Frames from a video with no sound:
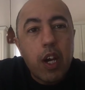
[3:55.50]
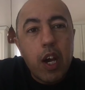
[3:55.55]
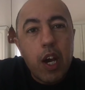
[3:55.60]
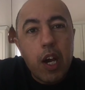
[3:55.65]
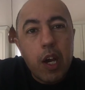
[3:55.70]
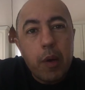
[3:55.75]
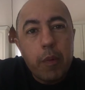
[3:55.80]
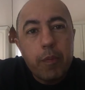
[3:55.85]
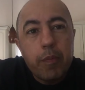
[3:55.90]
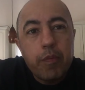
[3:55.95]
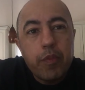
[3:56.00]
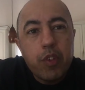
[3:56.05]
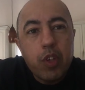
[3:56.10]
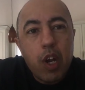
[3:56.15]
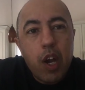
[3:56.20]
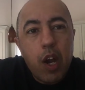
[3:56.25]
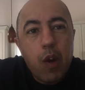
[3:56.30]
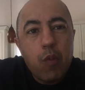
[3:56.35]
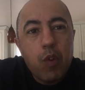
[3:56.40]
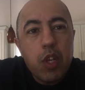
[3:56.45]

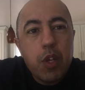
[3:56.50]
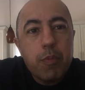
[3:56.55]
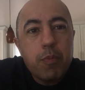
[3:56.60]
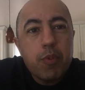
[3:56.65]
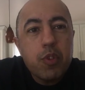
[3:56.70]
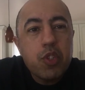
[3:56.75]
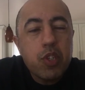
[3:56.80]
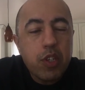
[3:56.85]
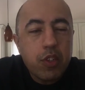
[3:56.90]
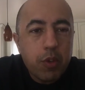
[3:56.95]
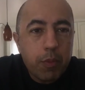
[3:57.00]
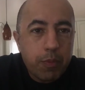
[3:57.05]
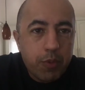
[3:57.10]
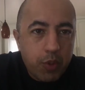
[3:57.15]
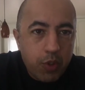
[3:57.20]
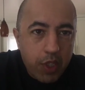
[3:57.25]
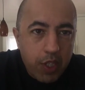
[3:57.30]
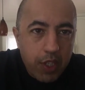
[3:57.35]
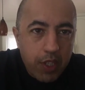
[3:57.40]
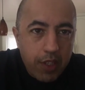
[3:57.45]
I really appreciate the
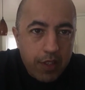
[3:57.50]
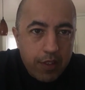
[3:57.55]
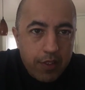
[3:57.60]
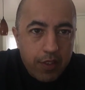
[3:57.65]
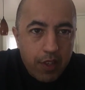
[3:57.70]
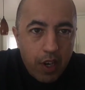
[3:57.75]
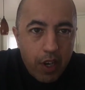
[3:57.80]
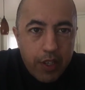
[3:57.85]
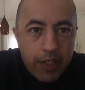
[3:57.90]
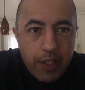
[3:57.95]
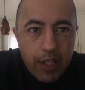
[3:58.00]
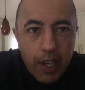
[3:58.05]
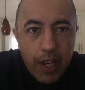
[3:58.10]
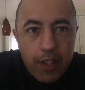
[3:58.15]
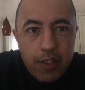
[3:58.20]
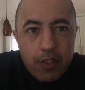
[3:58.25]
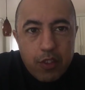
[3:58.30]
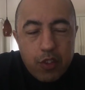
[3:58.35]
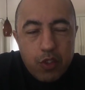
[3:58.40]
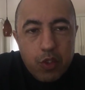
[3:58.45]
opportunity that I
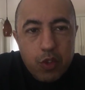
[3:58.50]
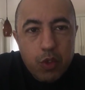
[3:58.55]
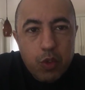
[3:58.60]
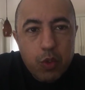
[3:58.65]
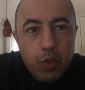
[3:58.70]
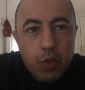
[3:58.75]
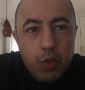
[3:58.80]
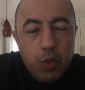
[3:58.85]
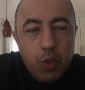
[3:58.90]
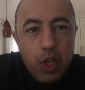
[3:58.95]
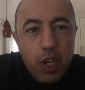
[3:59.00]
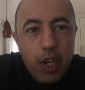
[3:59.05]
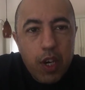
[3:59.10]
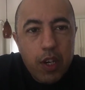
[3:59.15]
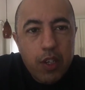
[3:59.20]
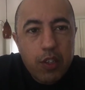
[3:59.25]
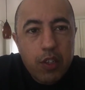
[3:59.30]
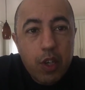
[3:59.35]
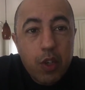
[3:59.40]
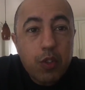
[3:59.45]
get to
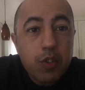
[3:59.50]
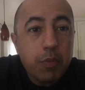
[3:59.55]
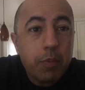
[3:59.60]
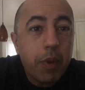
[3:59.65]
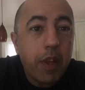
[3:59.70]
go to